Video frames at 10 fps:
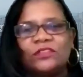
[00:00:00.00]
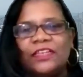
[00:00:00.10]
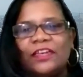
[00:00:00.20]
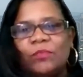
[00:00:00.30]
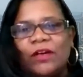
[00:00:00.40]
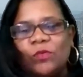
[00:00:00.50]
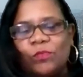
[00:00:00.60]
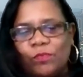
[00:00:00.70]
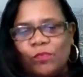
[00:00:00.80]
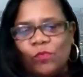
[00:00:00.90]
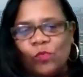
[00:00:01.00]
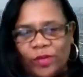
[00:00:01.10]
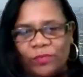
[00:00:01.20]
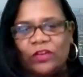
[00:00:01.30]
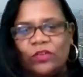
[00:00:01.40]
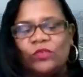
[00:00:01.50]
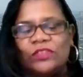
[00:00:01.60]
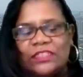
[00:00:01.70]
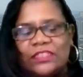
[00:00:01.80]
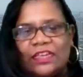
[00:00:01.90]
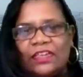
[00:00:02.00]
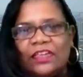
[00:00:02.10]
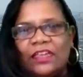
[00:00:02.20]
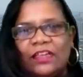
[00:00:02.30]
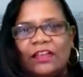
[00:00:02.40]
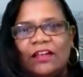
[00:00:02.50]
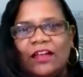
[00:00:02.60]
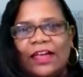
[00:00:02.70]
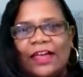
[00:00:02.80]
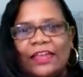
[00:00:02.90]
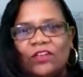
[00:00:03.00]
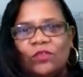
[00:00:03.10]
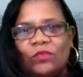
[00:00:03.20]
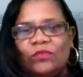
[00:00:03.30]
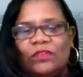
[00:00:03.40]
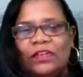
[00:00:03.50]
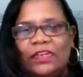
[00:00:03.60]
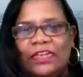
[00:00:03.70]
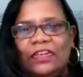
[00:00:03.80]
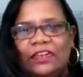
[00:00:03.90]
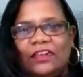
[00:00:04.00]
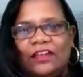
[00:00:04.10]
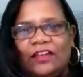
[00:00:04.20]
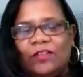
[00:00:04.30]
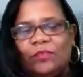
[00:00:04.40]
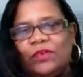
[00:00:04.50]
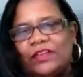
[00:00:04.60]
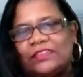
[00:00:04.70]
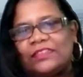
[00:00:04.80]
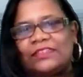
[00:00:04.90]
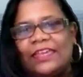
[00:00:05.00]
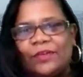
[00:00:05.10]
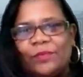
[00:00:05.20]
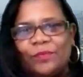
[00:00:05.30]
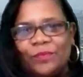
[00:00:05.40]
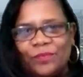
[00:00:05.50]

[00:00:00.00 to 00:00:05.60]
you say about women who say, I don't need a breast exam?